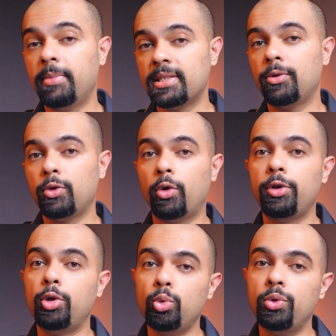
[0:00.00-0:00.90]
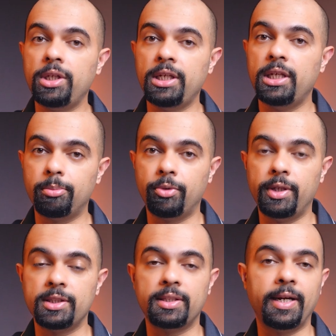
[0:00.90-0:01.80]
miss out on two key
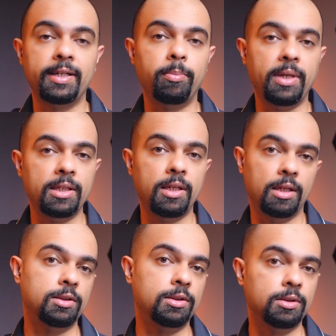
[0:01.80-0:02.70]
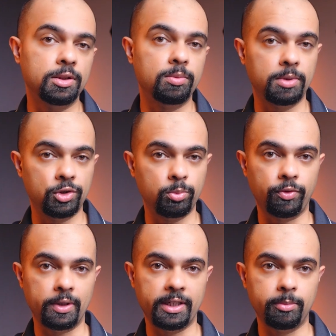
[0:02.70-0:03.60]
upgrades that make the answers much more
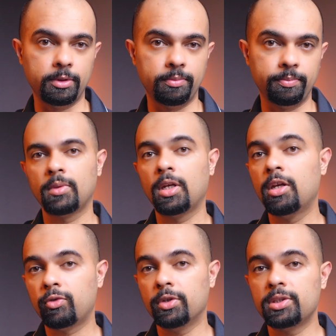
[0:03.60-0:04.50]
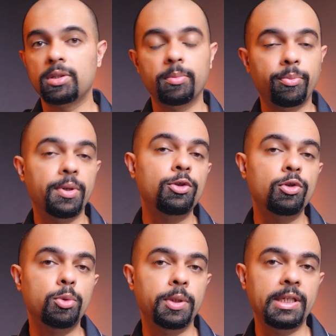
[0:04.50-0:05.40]
reliable. First, break
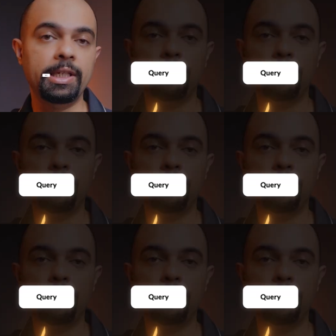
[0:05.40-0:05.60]
your query